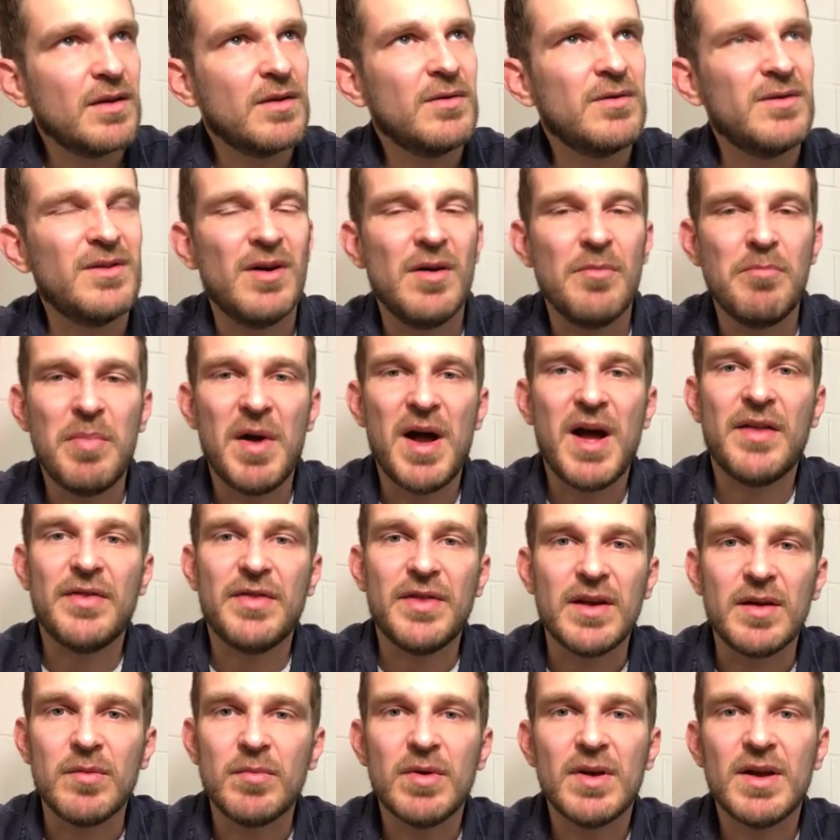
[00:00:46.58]
Well, not a bad
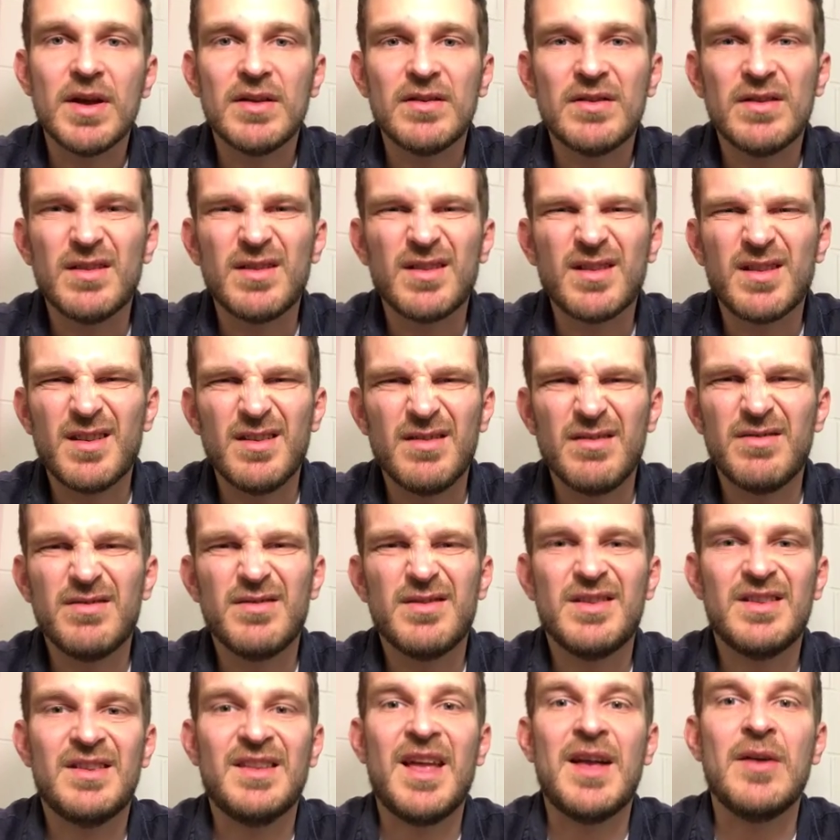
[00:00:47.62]
thing, but it just kind of
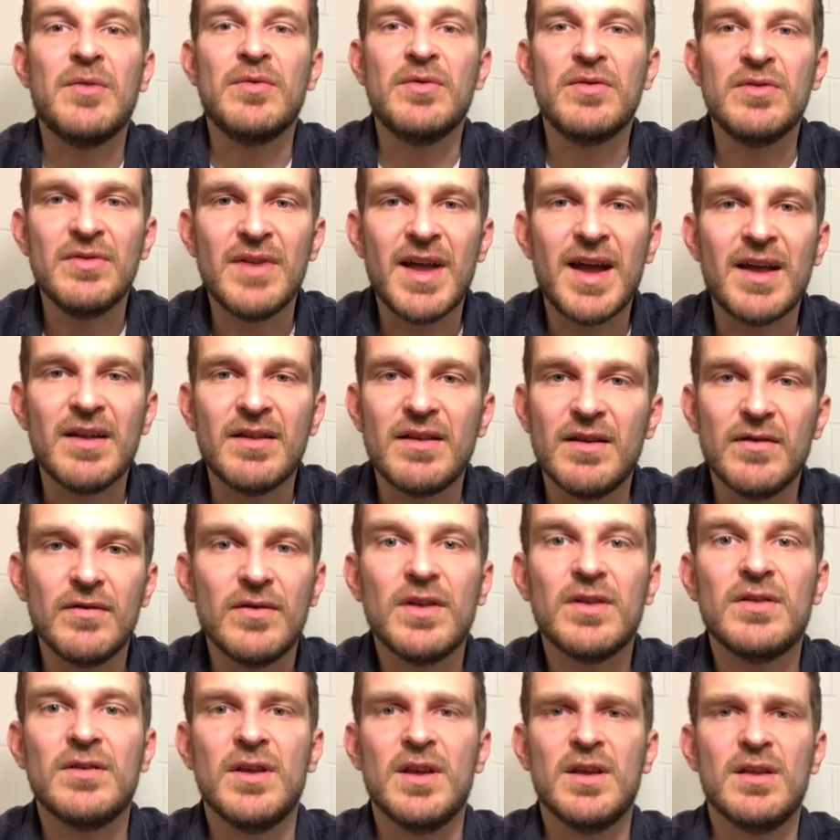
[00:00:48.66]
sounds negative,
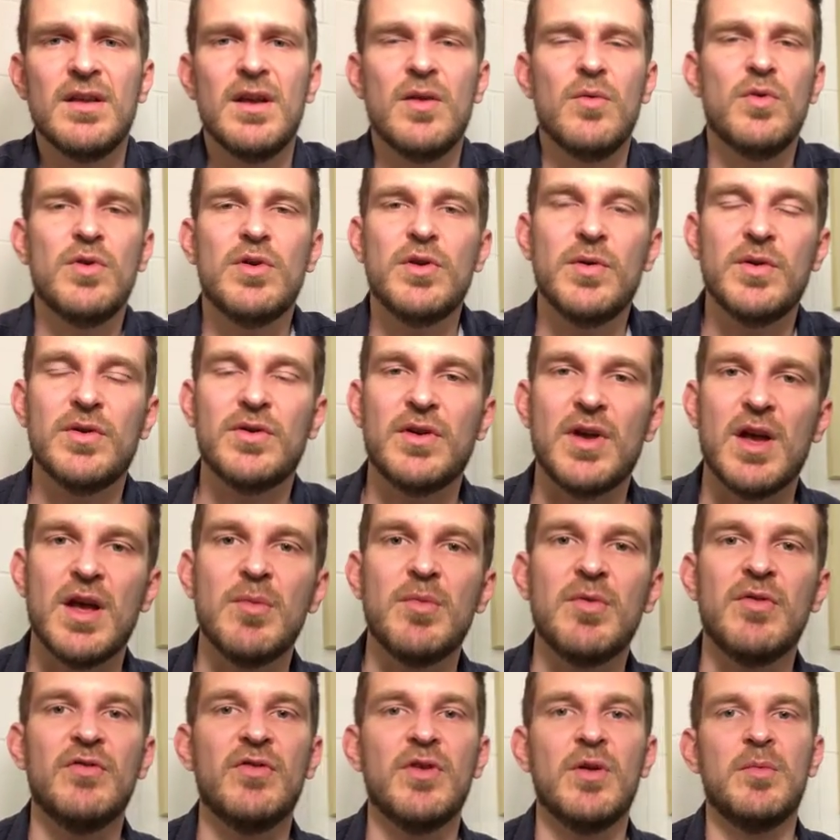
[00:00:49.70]
doesn't it? It's like, what are you
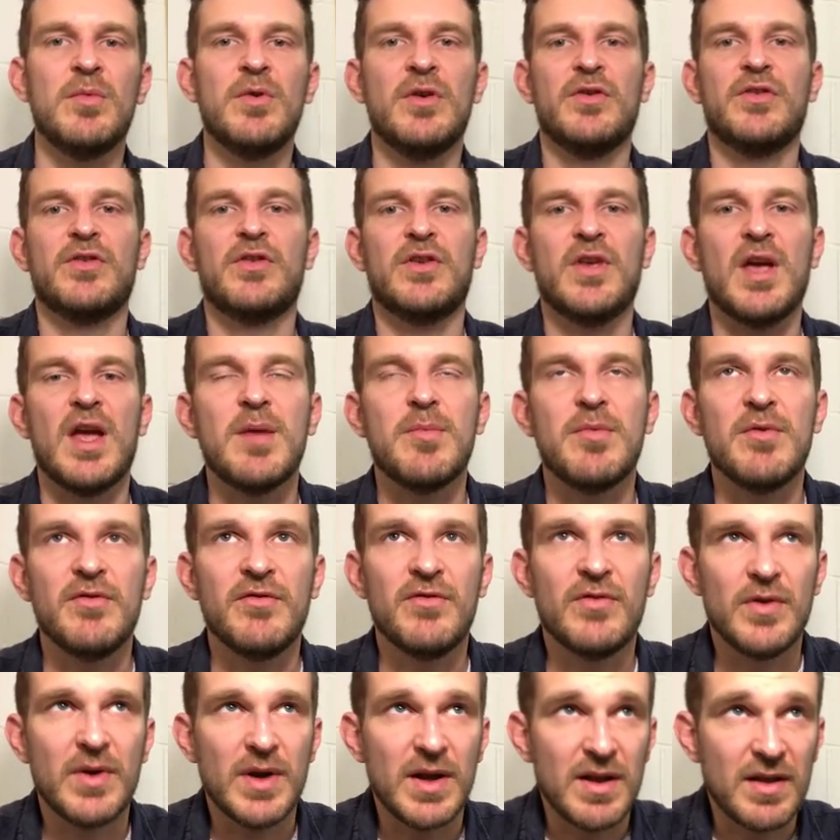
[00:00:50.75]
escaping from? I'm not escaping
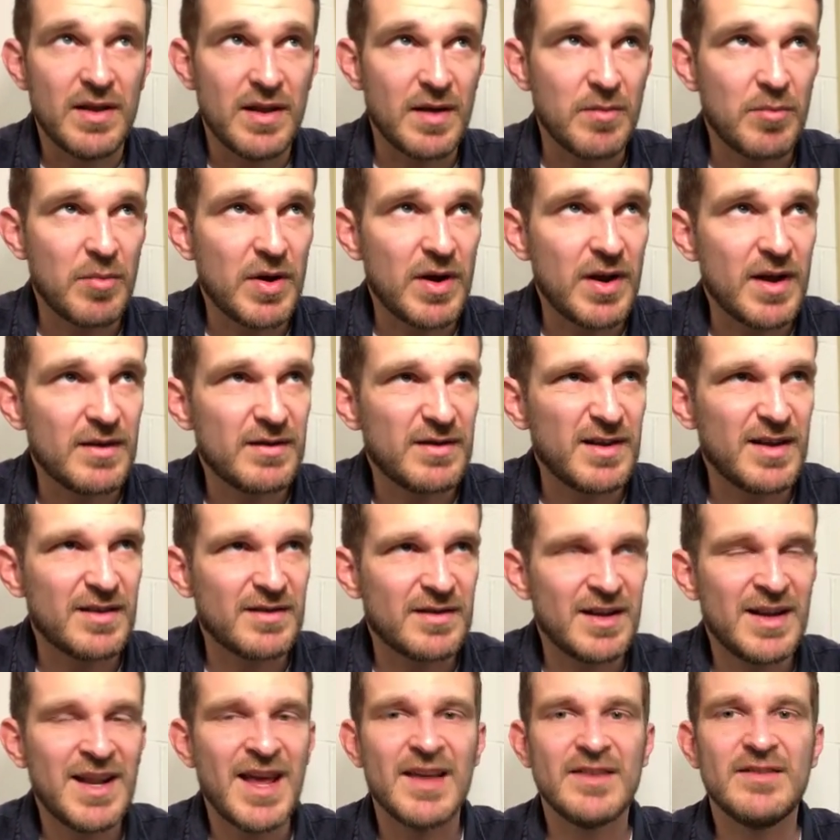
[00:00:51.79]
from anything, but it's
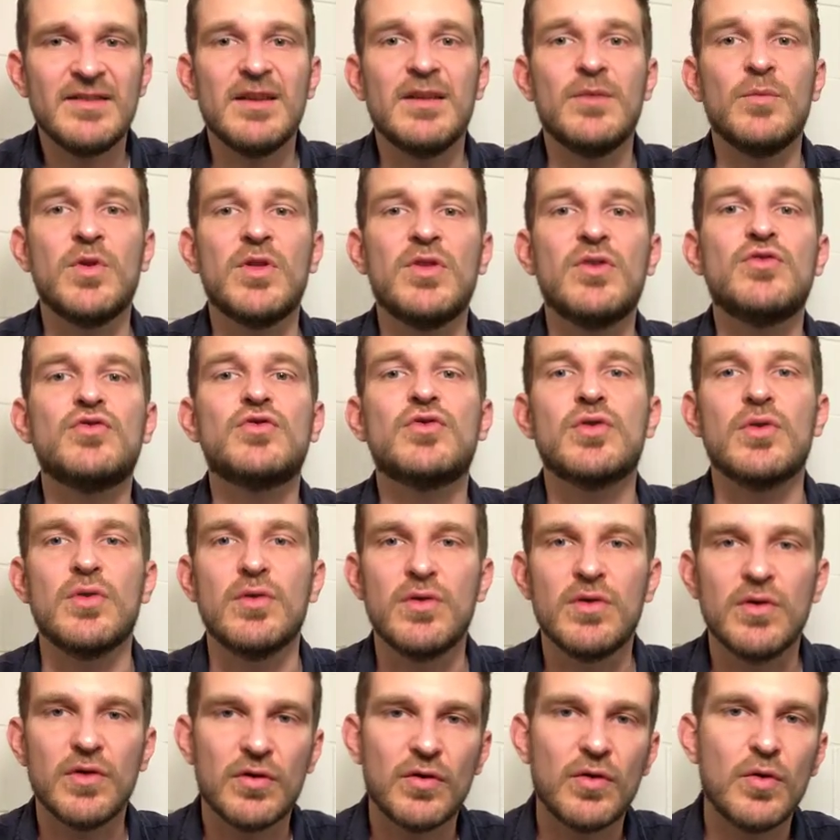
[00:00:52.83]
connecting with the
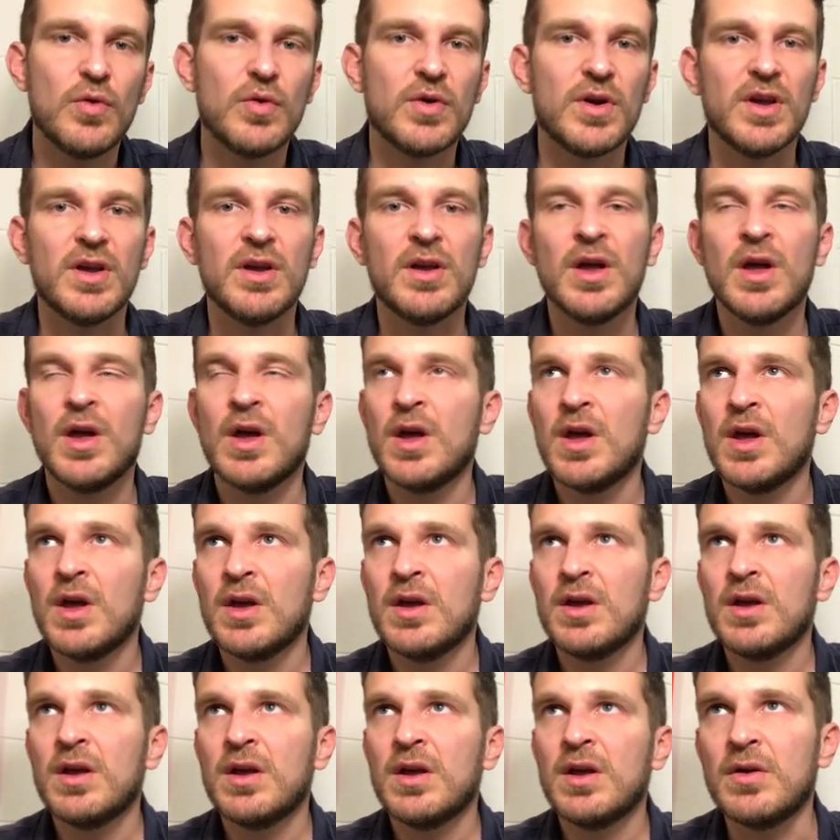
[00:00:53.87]
truth. You're talking,
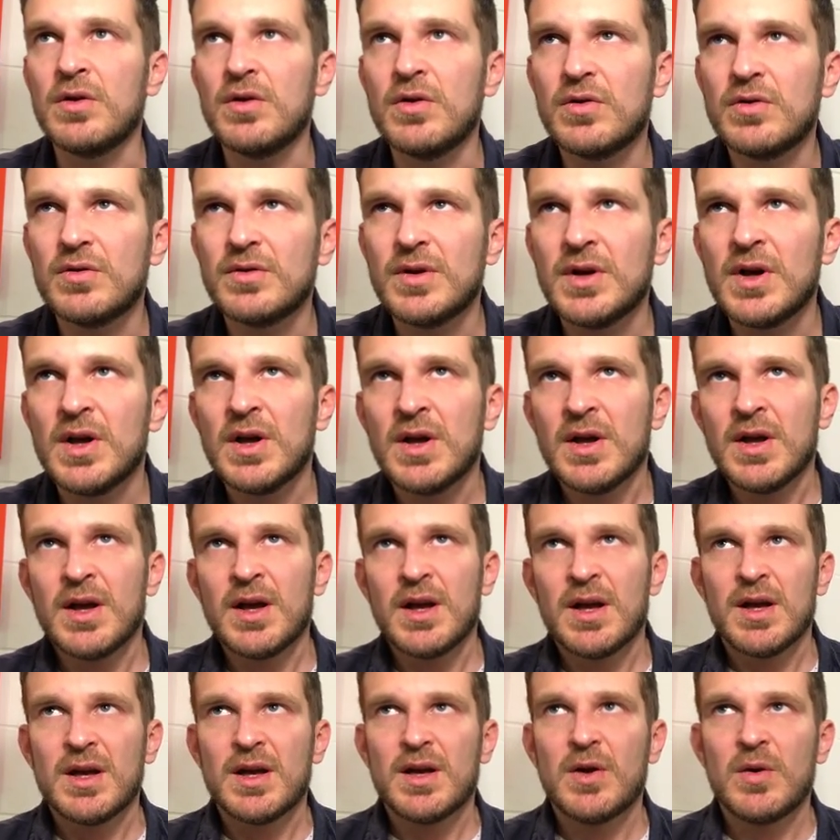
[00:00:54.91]
you know,
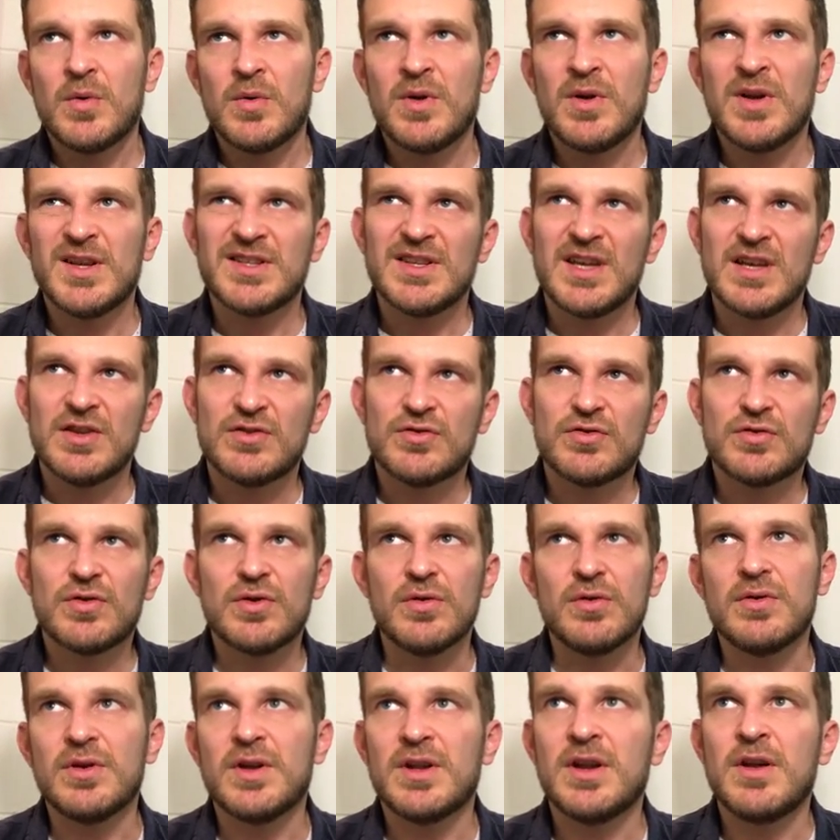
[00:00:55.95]
when I say
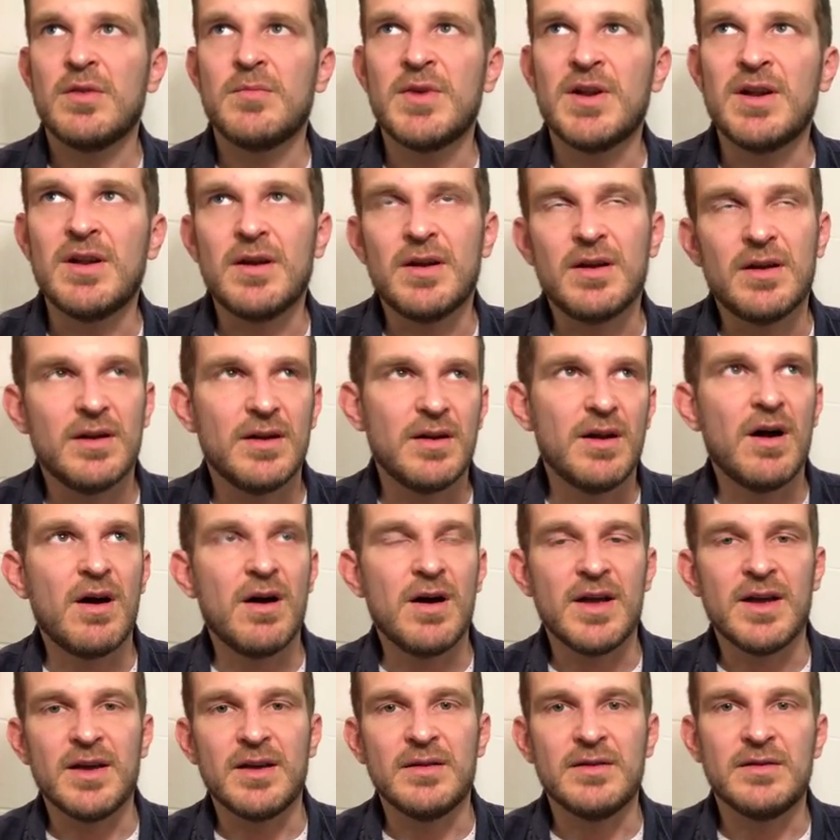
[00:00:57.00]
truth, I don't mean like
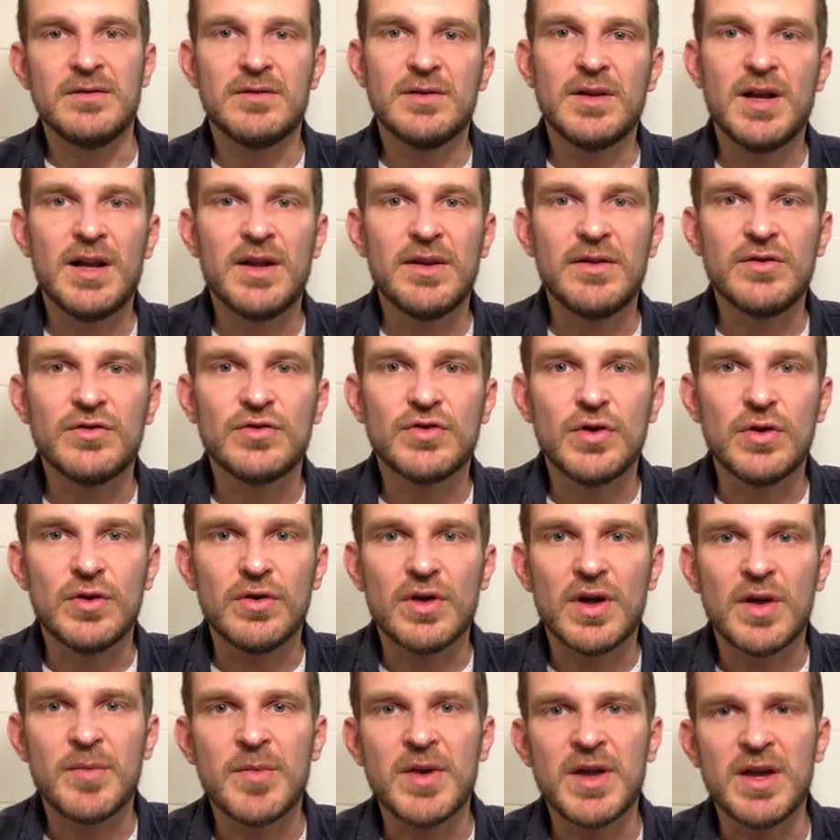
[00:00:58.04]
lying and telling the truth.
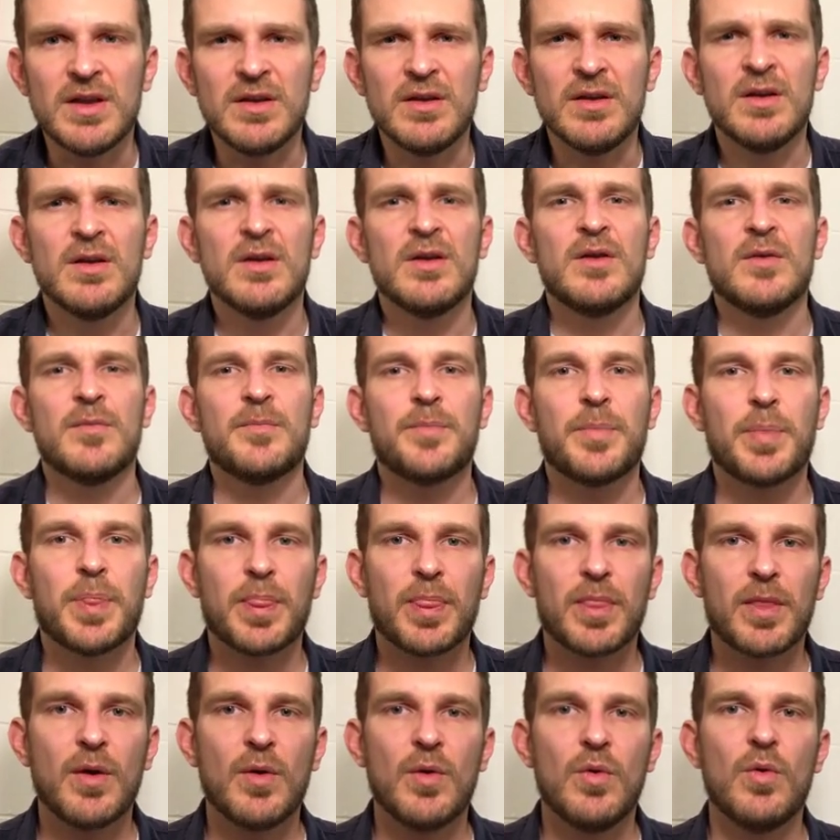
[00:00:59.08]
I mean
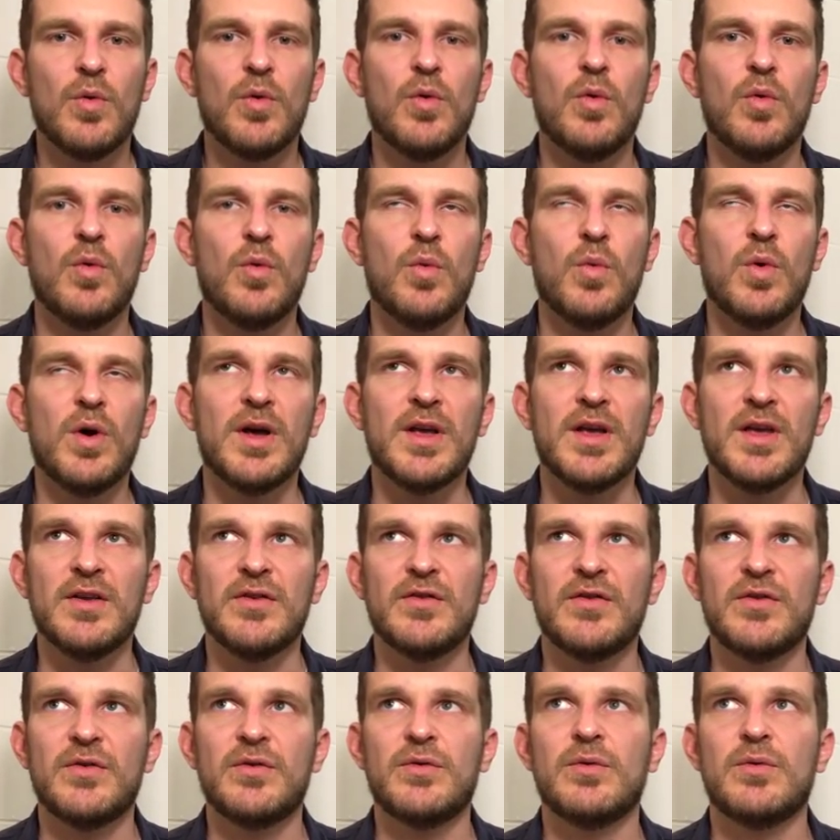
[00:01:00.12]
what
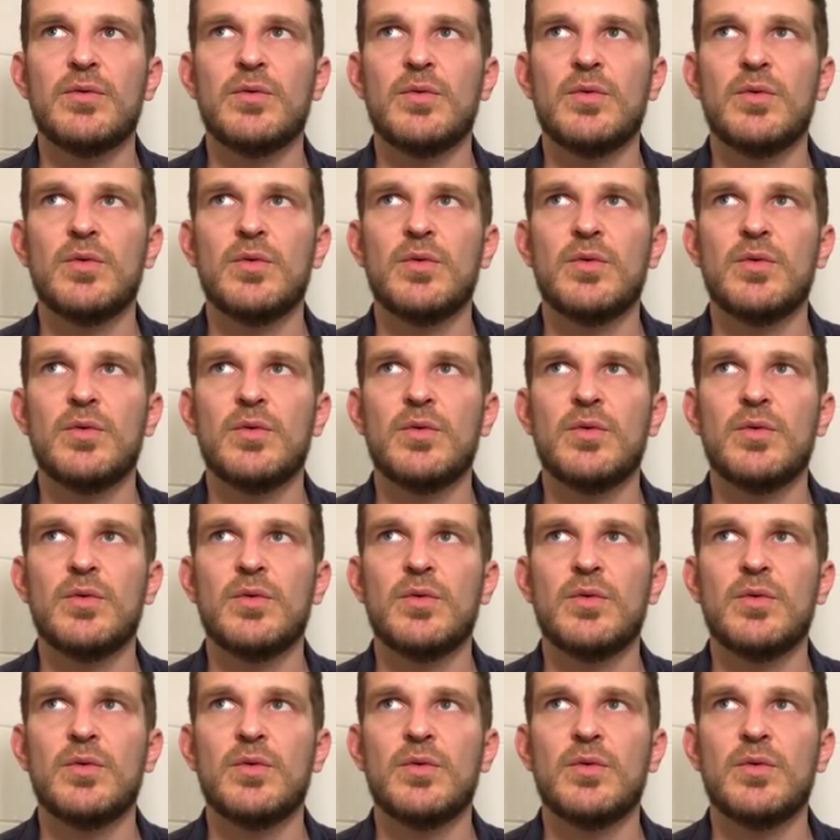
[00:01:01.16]
is